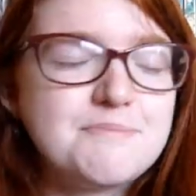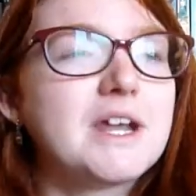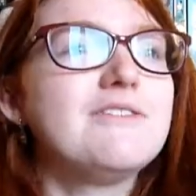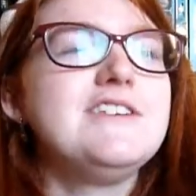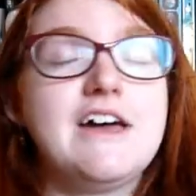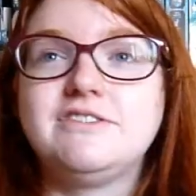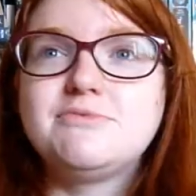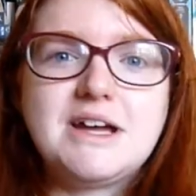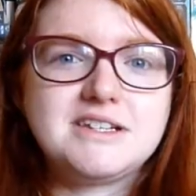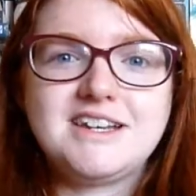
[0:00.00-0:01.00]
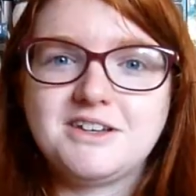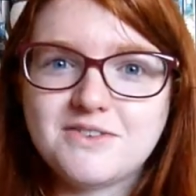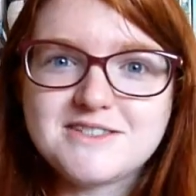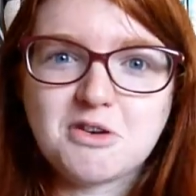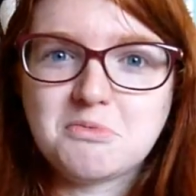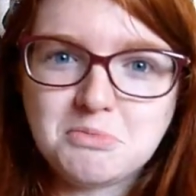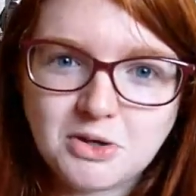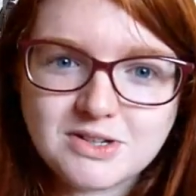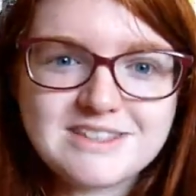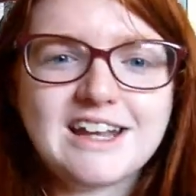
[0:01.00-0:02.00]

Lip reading: but I've never read any of his own books,